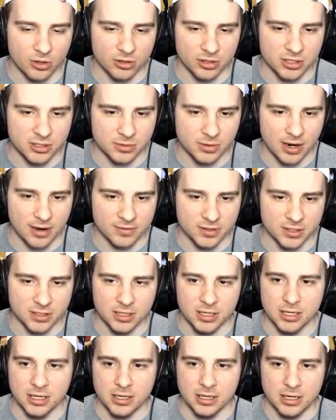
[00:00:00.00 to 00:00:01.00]
these refs.
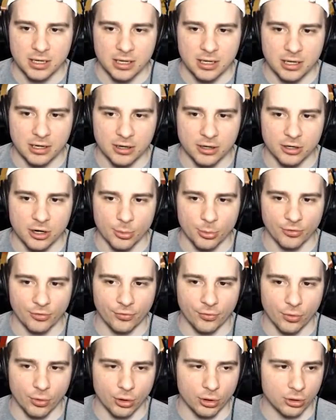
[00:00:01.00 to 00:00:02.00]
Here, number
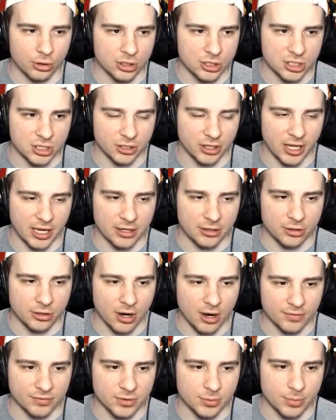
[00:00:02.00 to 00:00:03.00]
4, Christian Lander
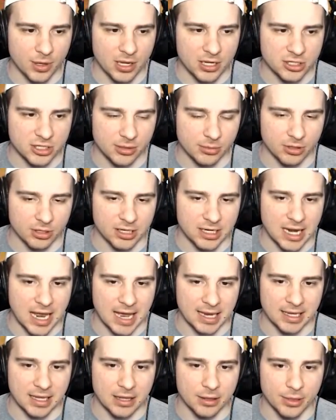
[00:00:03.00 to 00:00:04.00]
off the bench, able to
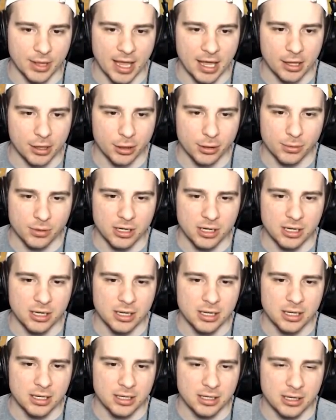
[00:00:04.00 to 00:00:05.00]
knock in that 3.
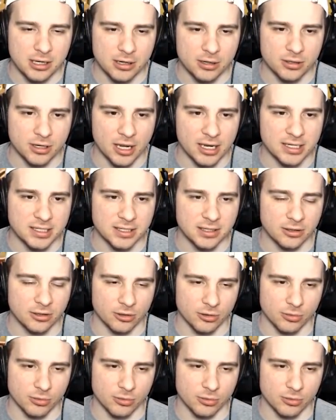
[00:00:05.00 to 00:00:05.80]
Here, nice little